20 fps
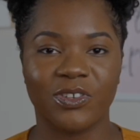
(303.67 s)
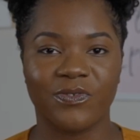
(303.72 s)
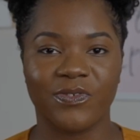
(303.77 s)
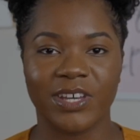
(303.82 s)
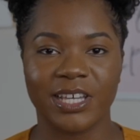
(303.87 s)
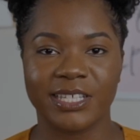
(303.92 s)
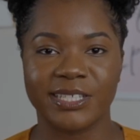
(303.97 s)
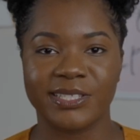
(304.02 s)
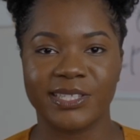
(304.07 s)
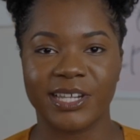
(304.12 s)

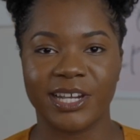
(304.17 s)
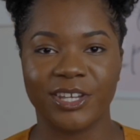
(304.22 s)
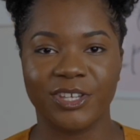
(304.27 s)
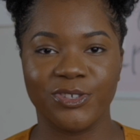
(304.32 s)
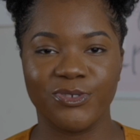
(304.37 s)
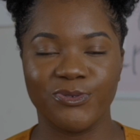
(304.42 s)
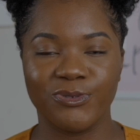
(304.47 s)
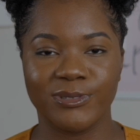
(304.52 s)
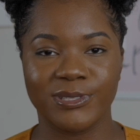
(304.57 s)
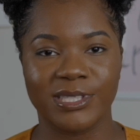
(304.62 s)
effects that I
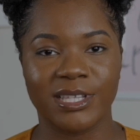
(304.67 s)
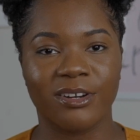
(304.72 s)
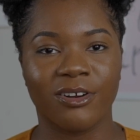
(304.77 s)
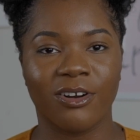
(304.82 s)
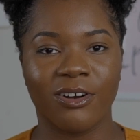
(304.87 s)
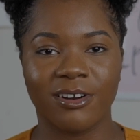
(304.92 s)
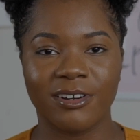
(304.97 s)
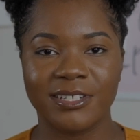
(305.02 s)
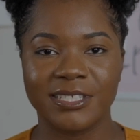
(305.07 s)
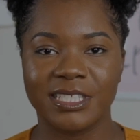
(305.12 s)
use, there
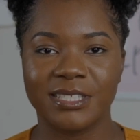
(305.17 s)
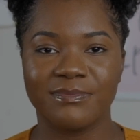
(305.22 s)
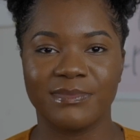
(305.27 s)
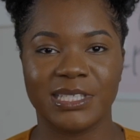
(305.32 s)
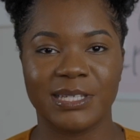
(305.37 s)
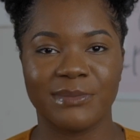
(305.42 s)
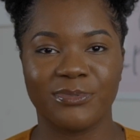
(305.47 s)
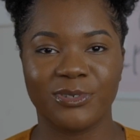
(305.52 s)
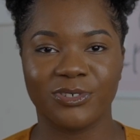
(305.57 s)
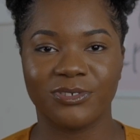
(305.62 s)
are some
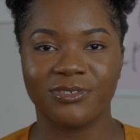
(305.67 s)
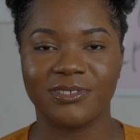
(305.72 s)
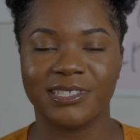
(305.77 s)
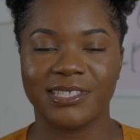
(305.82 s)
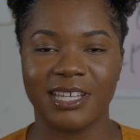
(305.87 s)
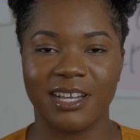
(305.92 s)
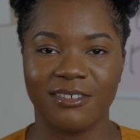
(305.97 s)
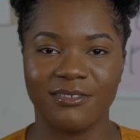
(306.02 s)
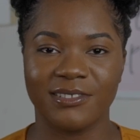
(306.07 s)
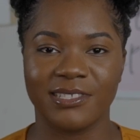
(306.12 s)
typical
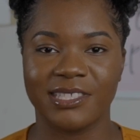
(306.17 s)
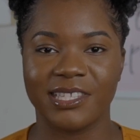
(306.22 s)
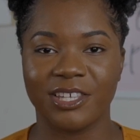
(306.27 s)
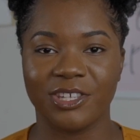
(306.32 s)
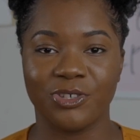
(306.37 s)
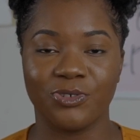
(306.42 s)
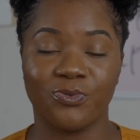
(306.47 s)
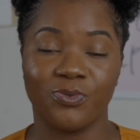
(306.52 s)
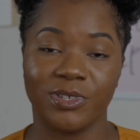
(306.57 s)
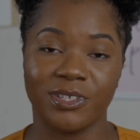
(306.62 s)
sounds
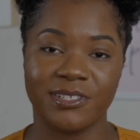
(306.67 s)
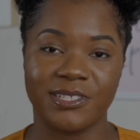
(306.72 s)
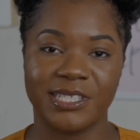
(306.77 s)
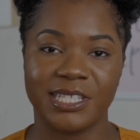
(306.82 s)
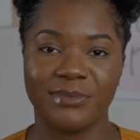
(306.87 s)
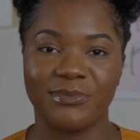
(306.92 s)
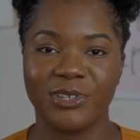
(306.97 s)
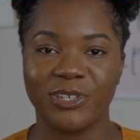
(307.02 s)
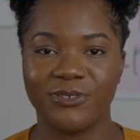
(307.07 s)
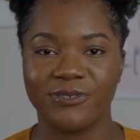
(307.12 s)
that you will
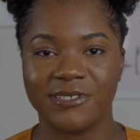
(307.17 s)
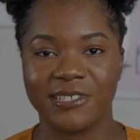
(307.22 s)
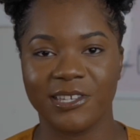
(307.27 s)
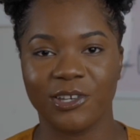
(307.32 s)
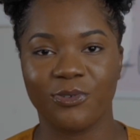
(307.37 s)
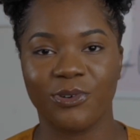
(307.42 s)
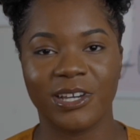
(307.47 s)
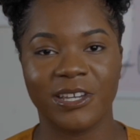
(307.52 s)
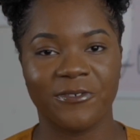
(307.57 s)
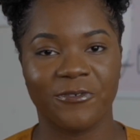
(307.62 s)
see me using
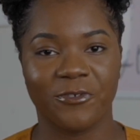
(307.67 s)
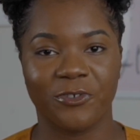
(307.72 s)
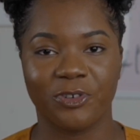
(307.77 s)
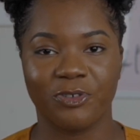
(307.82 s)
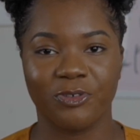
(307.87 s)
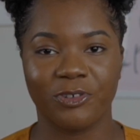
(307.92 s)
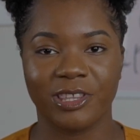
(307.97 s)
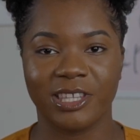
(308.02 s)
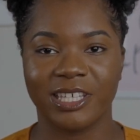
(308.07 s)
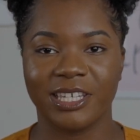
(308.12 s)
quite
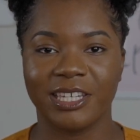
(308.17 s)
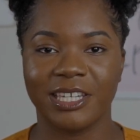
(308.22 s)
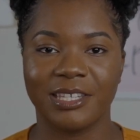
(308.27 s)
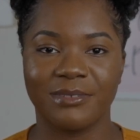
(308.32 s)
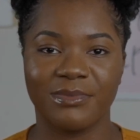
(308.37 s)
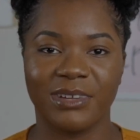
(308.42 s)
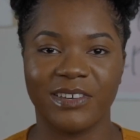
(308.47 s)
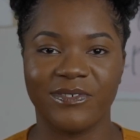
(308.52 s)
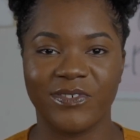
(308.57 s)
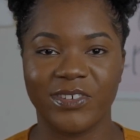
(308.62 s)
frequently
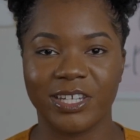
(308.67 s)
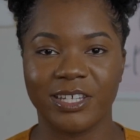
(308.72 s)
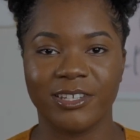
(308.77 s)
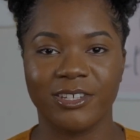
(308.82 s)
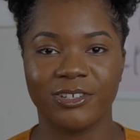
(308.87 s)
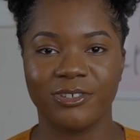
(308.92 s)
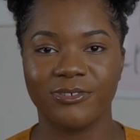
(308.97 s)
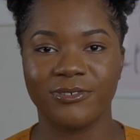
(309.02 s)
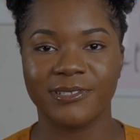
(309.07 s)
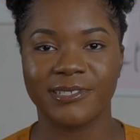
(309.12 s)
in my
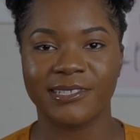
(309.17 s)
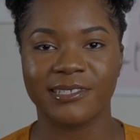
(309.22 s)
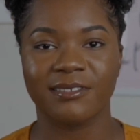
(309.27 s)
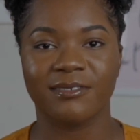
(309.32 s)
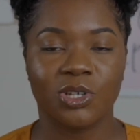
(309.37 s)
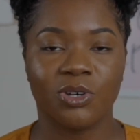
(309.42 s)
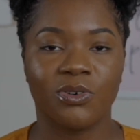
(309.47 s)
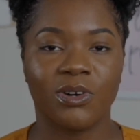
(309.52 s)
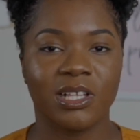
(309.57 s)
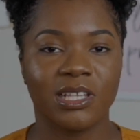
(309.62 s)
videos.
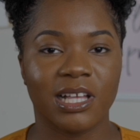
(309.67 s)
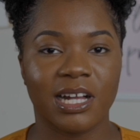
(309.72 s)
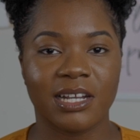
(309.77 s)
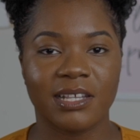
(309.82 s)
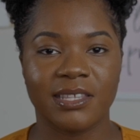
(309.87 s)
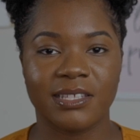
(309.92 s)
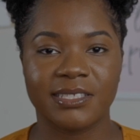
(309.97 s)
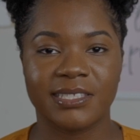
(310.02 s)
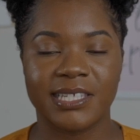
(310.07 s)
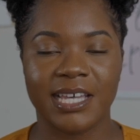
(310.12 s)
So a lot
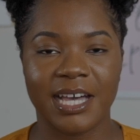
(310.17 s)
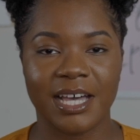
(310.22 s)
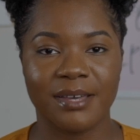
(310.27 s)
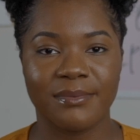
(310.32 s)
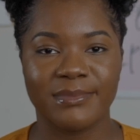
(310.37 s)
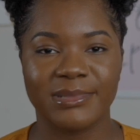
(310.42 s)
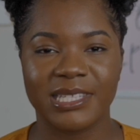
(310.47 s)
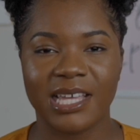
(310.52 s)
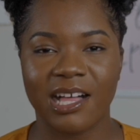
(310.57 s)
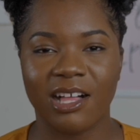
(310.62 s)
of the
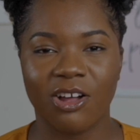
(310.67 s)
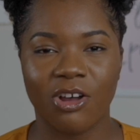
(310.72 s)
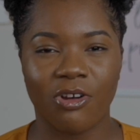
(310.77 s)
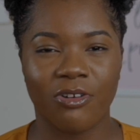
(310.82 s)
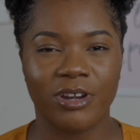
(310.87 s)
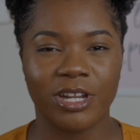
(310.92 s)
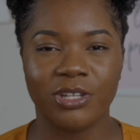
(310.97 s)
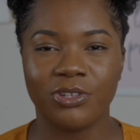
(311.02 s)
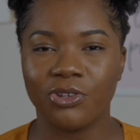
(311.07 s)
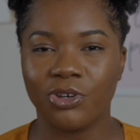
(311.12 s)
times I'll
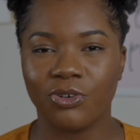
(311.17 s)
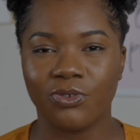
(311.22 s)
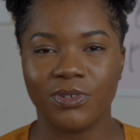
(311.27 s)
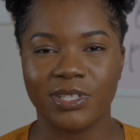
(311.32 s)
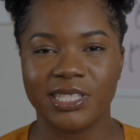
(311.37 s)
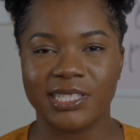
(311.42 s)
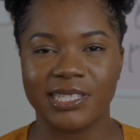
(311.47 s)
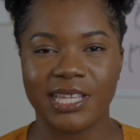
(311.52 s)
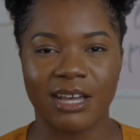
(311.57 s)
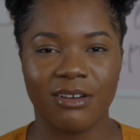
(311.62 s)
already know
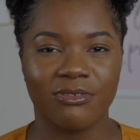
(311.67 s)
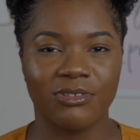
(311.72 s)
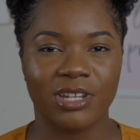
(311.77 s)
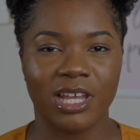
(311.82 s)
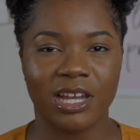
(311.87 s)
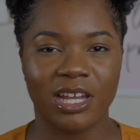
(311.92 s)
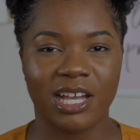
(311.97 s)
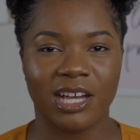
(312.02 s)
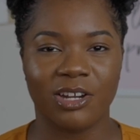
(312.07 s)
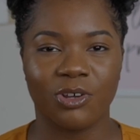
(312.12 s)
what sound
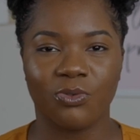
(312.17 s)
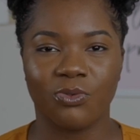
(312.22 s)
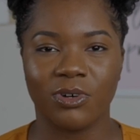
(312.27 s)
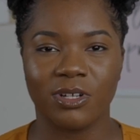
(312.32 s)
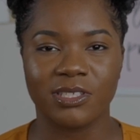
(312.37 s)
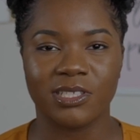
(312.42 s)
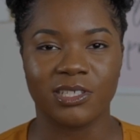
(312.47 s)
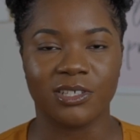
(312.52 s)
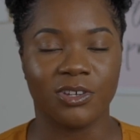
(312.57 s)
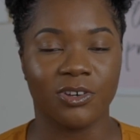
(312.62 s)
I kind of
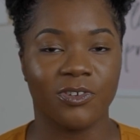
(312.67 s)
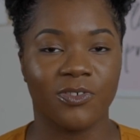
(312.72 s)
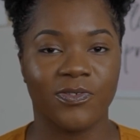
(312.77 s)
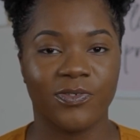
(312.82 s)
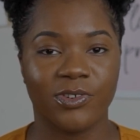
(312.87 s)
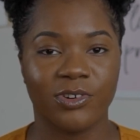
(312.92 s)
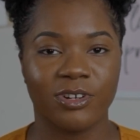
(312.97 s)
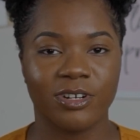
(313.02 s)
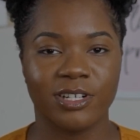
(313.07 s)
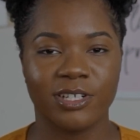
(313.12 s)
want to go
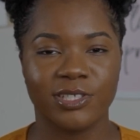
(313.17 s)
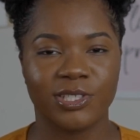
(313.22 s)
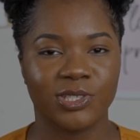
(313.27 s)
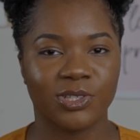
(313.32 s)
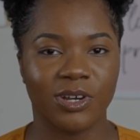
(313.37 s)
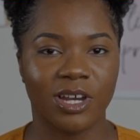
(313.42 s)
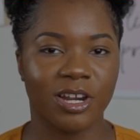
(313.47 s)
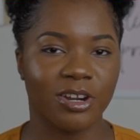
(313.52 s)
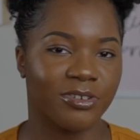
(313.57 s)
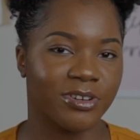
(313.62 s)
for,
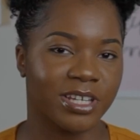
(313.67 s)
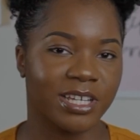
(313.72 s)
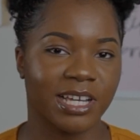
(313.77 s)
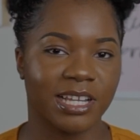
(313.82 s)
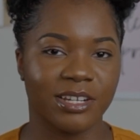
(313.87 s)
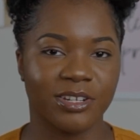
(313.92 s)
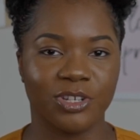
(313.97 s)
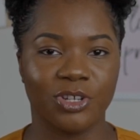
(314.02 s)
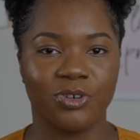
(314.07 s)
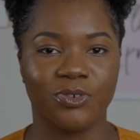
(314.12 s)
so I already
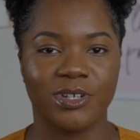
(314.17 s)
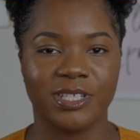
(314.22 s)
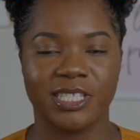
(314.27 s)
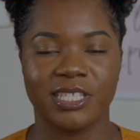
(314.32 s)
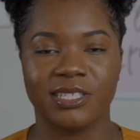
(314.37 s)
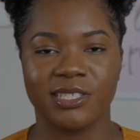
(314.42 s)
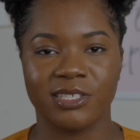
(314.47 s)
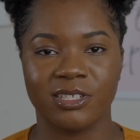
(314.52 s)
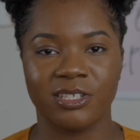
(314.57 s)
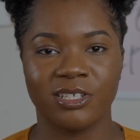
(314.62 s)
kind of know what
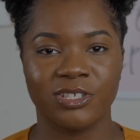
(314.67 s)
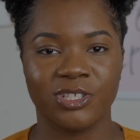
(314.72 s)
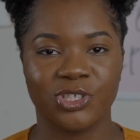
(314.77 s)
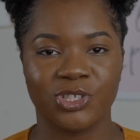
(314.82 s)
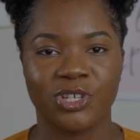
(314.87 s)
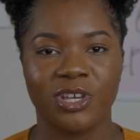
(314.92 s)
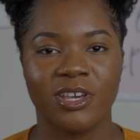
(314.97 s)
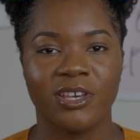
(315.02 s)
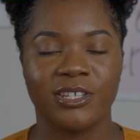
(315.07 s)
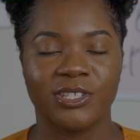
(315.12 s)
to
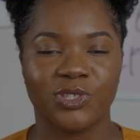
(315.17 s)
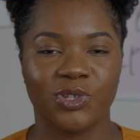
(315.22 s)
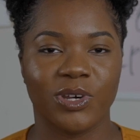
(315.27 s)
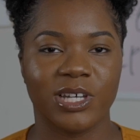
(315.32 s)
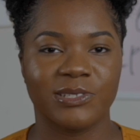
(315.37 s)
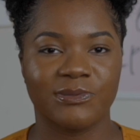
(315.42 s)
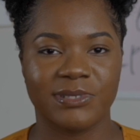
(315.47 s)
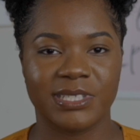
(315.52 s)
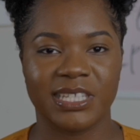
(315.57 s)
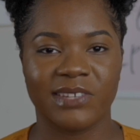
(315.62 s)
search. So
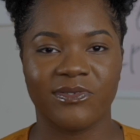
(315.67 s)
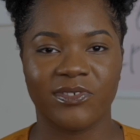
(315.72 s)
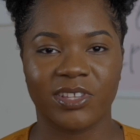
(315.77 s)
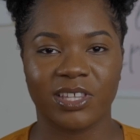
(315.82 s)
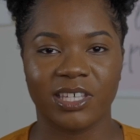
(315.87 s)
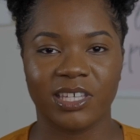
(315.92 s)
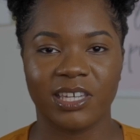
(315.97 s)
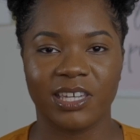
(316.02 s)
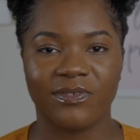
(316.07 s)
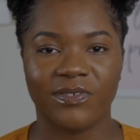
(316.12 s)
I
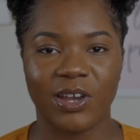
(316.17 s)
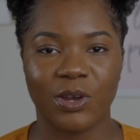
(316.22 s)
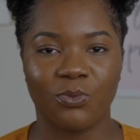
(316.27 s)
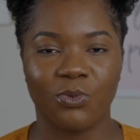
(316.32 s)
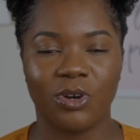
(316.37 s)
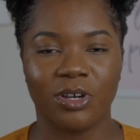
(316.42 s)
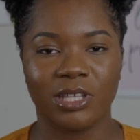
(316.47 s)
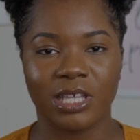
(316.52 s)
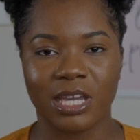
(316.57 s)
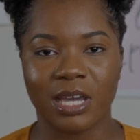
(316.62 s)
specifically, if I
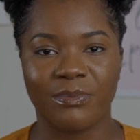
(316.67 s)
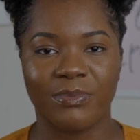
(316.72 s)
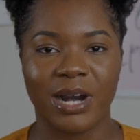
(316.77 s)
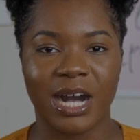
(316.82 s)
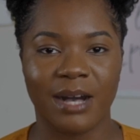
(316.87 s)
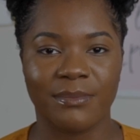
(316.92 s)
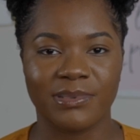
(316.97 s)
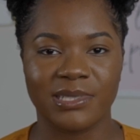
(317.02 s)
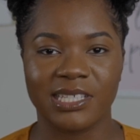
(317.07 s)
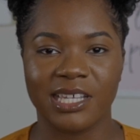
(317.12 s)
want like a
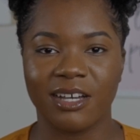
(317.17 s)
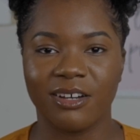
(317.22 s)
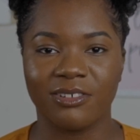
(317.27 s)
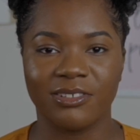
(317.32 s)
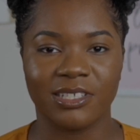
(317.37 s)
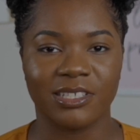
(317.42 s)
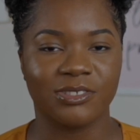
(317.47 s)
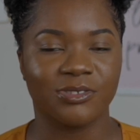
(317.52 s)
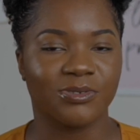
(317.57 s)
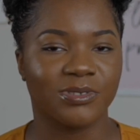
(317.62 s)
pop
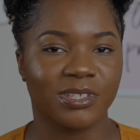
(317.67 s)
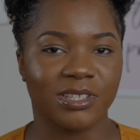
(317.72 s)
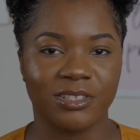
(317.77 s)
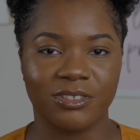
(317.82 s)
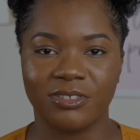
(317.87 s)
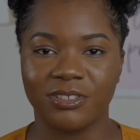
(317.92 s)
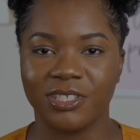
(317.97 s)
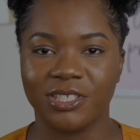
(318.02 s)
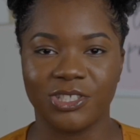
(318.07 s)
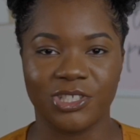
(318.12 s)
sound, you can literally